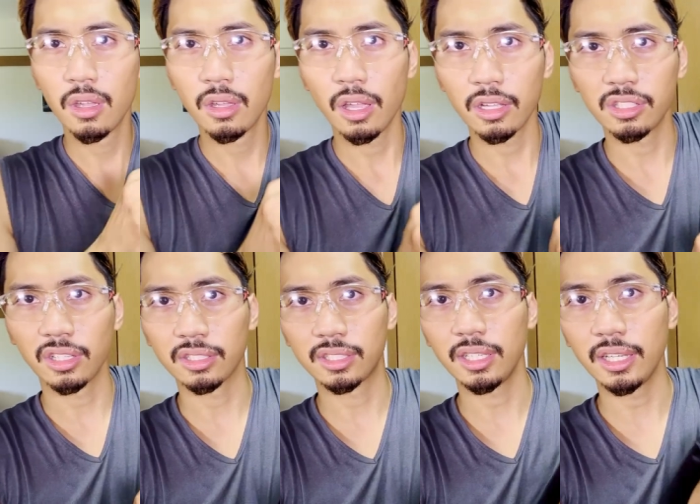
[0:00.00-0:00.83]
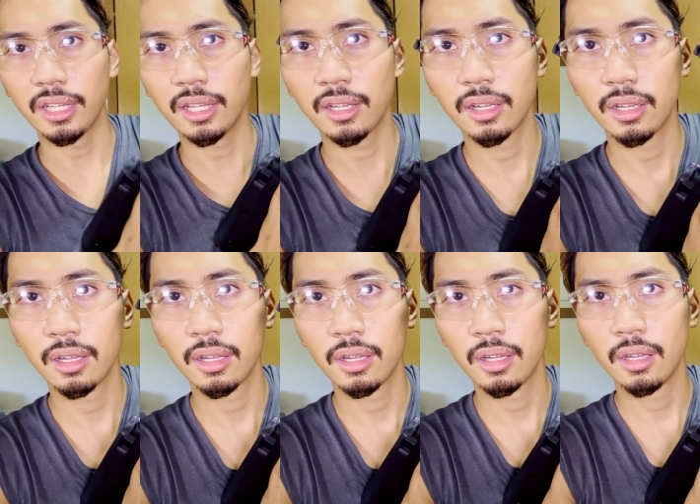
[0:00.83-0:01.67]
as you can see,
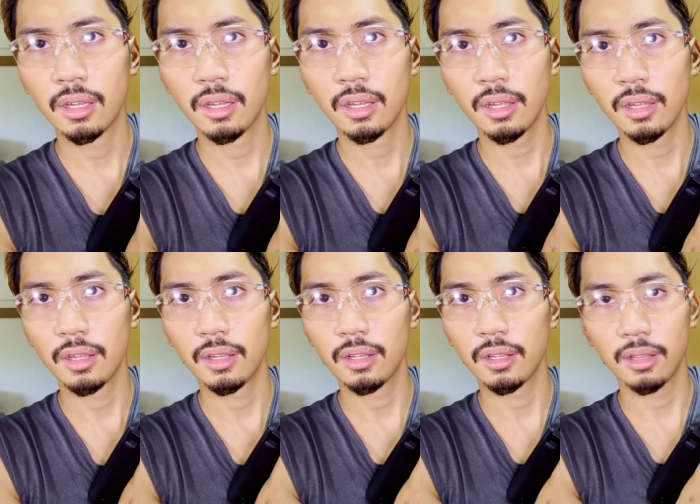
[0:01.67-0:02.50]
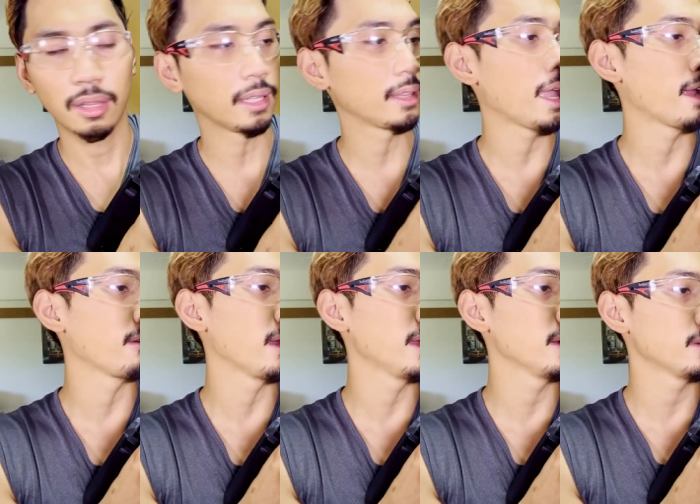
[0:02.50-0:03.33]
like that,
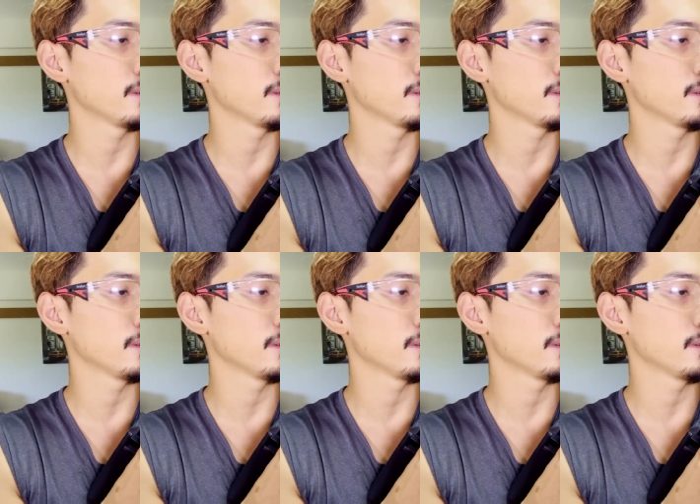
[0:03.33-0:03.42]
right?